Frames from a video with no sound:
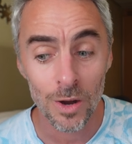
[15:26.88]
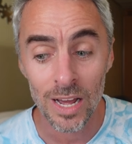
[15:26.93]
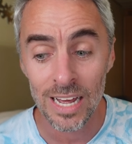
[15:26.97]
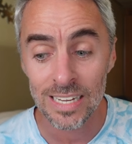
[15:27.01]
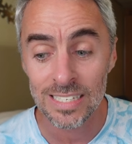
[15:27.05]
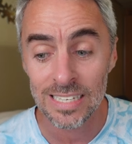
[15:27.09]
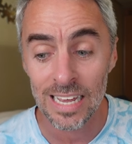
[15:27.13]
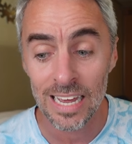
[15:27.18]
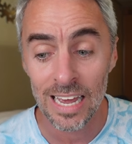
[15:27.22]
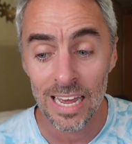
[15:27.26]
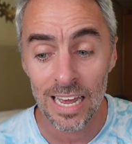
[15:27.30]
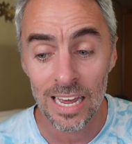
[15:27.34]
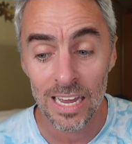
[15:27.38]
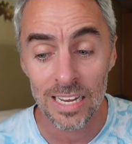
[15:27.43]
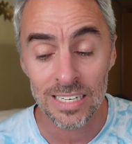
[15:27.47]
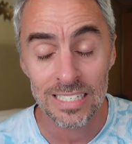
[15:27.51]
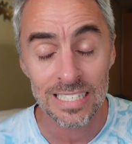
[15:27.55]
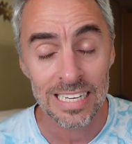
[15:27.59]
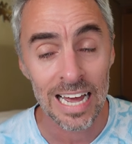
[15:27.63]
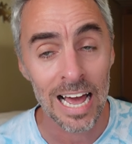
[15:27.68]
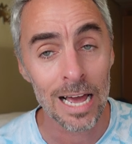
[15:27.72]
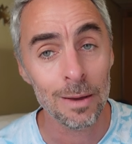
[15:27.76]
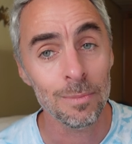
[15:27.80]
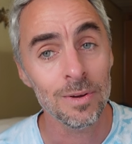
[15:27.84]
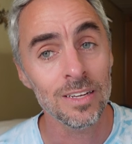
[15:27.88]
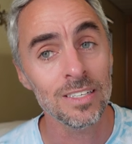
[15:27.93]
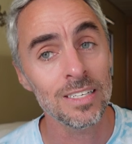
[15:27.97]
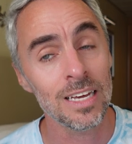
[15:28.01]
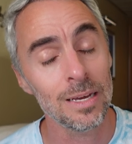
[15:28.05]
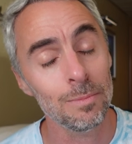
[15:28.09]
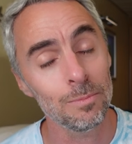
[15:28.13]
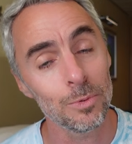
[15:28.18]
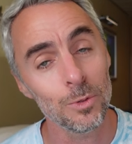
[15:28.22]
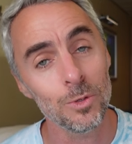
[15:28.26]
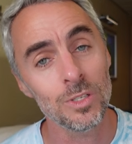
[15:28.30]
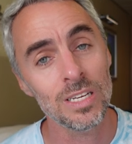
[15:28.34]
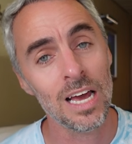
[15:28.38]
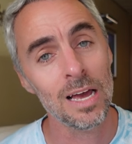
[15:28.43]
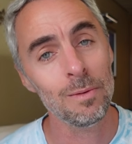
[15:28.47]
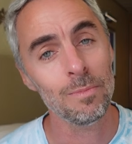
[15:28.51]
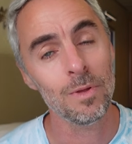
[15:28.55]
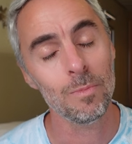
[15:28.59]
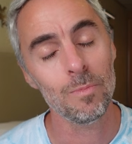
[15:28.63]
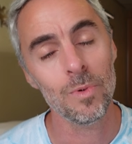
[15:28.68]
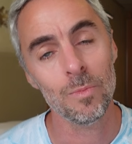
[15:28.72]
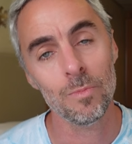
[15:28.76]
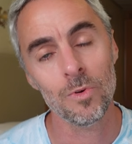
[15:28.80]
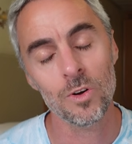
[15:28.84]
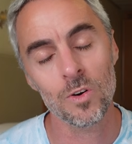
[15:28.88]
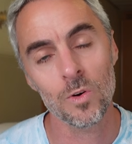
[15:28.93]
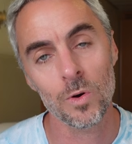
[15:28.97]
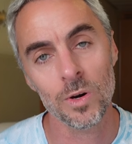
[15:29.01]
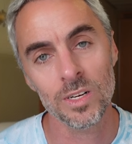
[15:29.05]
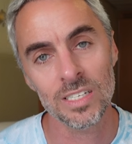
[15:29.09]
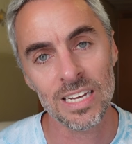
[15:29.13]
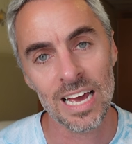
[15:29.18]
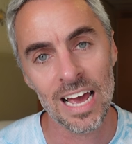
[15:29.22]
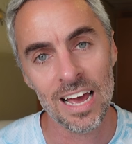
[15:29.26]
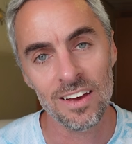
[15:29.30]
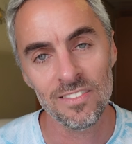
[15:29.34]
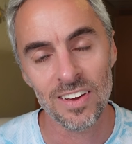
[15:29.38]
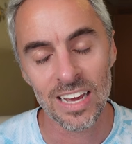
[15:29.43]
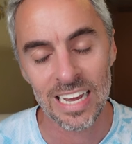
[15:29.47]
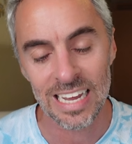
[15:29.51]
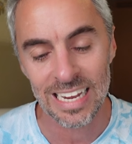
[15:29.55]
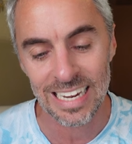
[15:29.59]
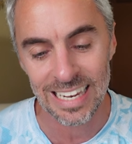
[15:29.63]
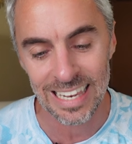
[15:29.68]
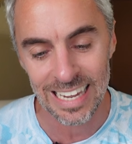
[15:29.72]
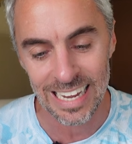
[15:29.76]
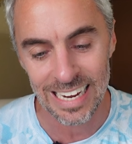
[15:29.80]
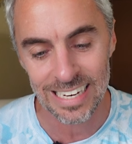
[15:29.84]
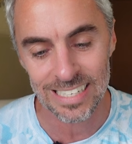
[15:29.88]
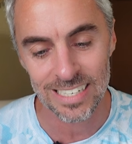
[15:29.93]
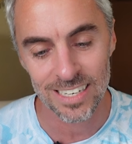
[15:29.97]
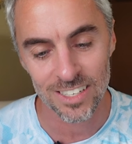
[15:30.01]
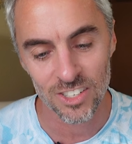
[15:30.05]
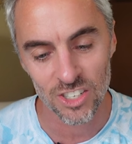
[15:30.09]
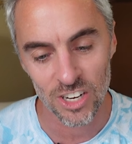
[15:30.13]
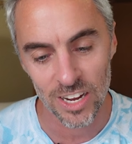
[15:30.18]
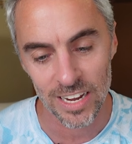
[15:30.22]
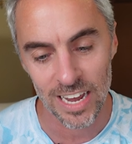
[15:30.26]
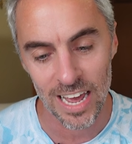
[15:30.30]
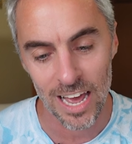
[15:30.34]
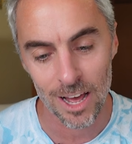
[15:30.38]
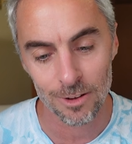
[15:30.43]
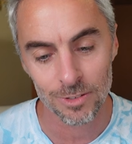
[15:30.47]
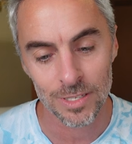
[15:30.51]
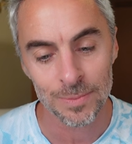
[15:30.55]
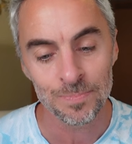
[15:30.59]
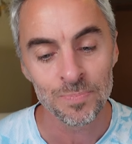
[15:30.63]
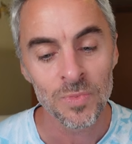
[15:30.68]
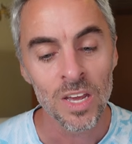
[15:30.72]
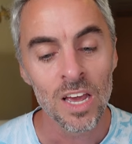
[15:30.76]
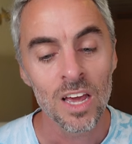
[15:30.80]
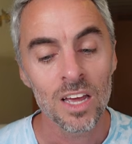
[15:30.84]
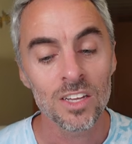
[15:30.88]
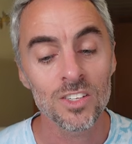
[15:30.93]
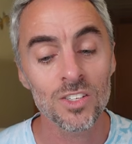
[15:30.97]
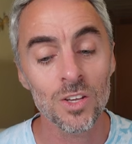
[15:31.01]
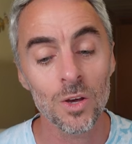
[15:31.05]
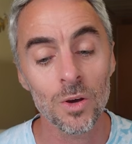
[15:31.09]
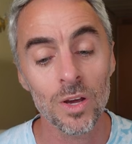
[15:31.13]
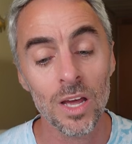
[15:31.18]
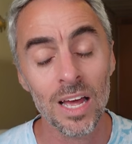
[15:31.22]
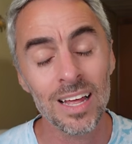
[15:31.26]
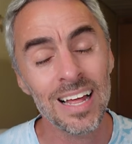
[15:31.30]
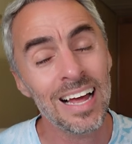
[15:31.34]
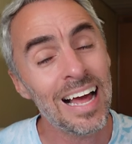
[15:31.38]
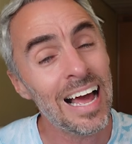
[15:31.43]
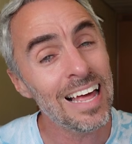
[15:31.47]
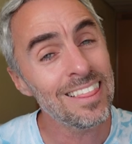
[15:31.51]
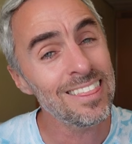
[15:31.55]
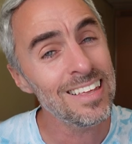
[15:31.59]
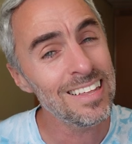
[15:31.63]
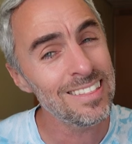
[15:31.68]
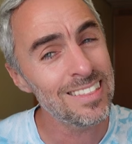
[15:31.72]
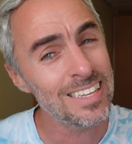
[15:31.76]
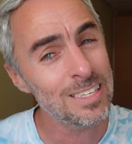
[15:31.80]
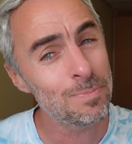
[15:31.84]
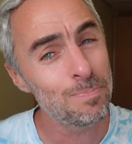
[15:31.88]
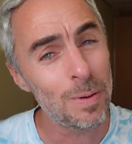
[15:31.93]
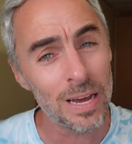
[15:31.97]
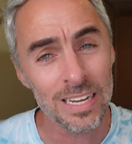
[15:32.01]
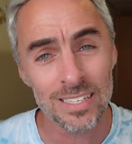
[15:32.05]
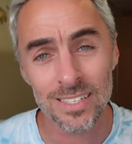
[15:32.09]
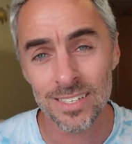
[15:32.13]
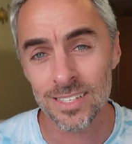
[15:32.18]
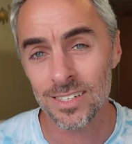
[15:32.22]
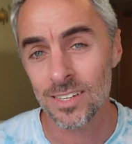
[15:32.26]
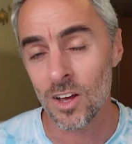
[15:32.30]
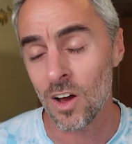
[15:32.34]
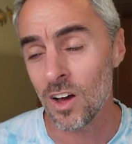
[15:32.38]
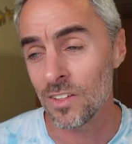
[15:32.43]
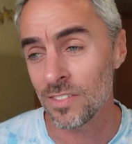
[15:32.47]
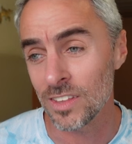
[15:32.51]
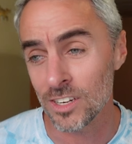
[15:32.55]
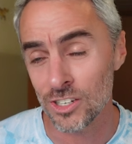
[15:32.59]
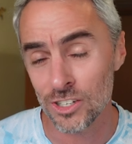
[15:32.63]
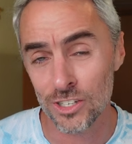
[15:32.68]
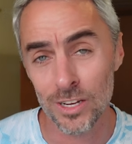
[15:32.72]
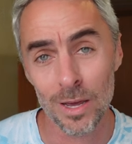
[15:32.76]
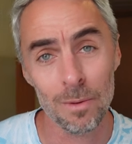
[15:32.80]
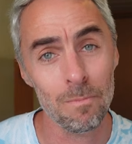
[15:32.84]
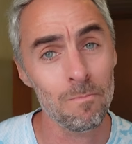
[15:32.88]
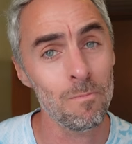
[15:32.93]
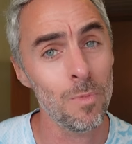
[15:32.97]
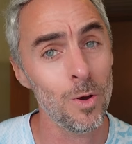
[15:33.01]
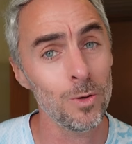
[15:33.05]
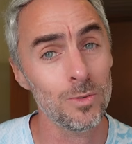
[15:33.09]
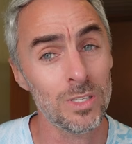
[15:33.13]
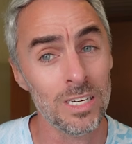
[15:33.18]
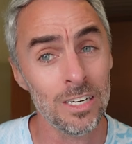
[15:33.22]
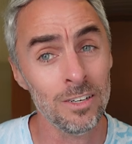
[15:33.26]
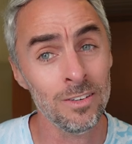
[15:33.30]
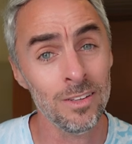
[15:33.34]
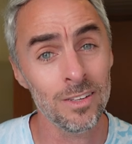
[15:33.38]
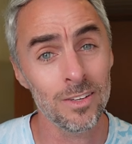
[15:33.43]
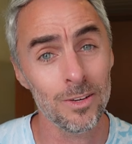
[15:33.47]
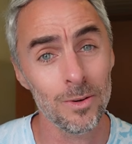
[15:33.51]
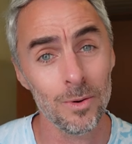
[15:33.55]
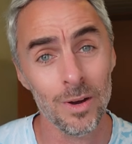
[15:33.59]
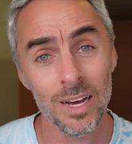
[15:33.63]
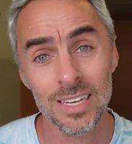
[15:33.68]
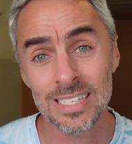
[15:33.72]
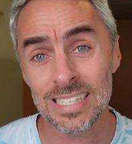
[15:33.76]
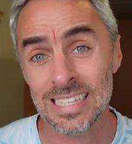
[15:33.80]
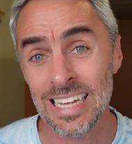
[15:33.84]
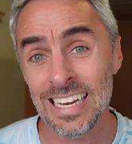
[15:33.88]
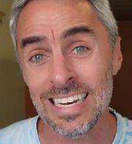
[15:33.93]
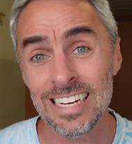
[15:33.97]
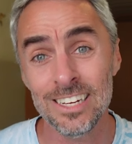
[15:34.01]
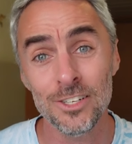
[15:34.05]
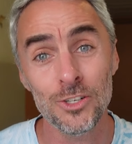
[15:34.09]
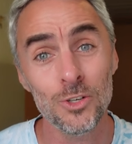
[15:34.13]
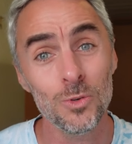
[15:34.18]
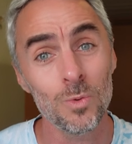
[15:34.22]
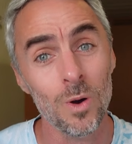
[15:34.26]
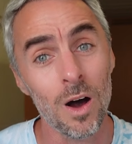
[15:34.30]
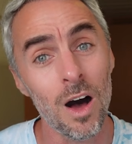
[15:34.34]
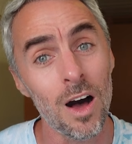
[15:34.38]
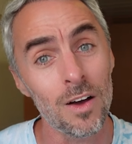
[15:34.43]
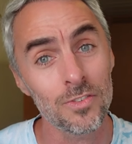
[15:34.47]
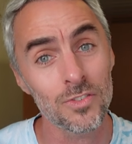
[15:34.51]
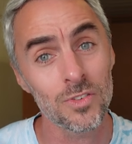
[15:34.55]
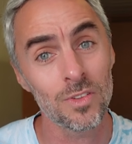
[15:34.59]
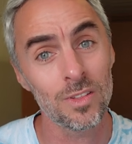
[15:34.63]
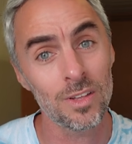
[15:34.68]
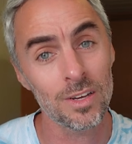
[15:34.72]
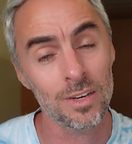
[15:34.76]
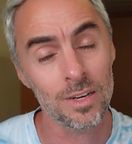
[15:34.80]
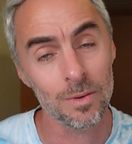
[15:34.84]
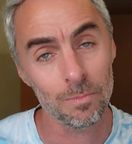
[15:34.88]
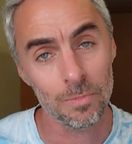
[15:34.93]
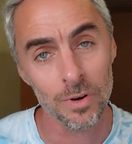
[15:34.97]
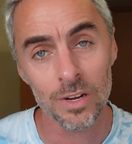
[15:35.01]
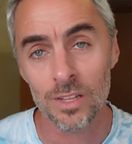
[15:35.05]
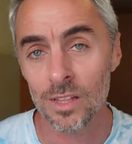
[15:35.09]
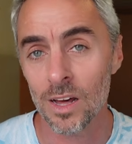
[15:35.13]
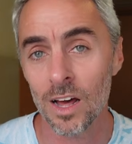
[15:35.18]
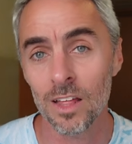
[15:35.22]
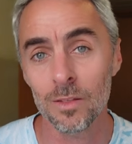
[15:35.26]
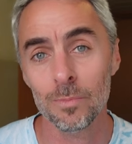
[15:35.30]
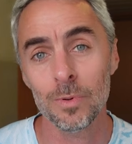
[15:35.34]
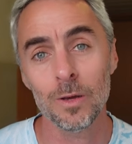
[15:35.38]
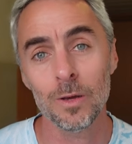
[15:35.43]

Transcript: as a Diamond and Blue Diamond member, going to have a late checkout. So I think this bases on the ship. Most here in the US, they need you off so they can bring the other